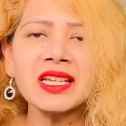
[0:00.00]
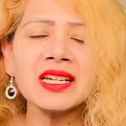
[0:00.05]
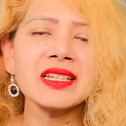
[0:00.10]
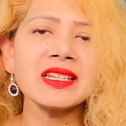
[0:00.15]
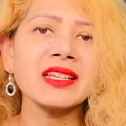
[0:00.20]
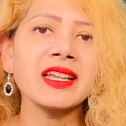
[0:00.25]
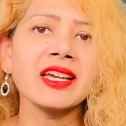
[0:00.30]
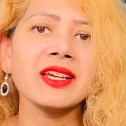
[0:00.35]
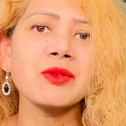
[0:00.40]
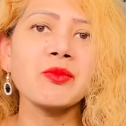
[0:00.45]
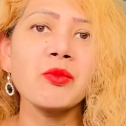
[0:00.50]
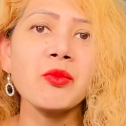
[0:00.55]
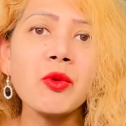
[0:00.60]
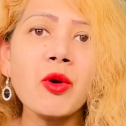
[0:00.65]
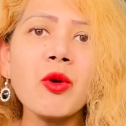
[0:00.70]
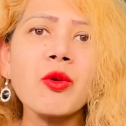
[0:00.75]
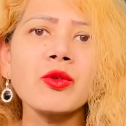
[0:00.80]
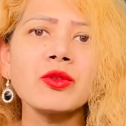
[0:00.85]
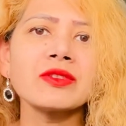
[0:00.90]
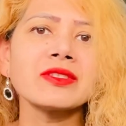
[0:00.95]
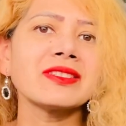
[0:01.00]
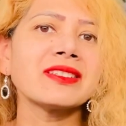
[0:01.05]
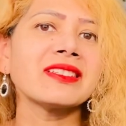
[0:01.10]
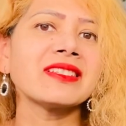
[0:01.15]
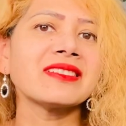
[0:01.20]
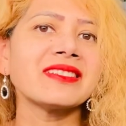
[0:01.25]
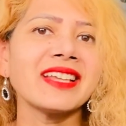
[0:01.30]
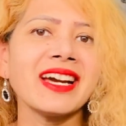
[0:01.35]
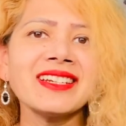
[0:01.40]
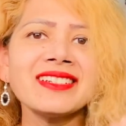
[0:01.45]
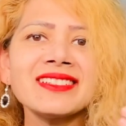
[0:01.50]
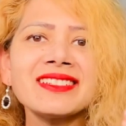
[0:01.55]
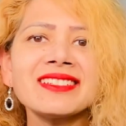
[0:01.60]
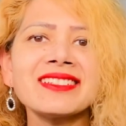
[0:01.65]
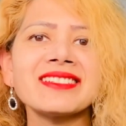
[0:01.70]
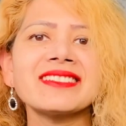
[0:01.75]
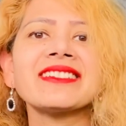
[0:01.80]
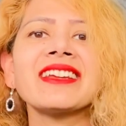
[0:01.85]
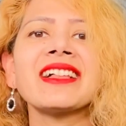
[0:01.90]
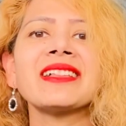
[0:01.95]
like, whoa, that
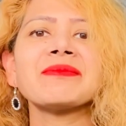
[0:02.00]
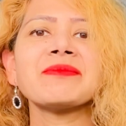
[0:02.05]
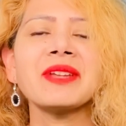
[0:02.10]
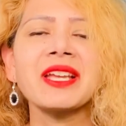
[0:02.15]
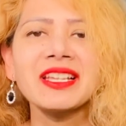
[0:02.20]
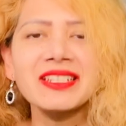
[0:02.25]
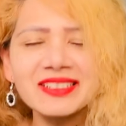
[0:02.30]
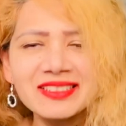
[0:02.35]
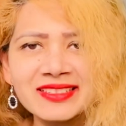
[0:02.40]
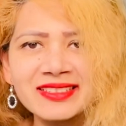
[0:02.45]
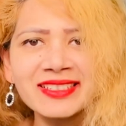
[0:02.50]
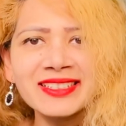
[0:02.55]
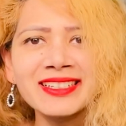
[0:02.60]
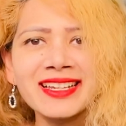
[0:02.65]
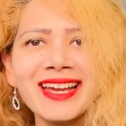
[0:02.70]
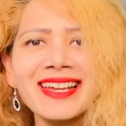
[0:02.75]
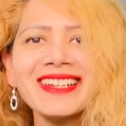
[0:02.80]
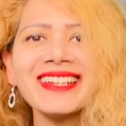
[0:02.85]
didn't tell me anything.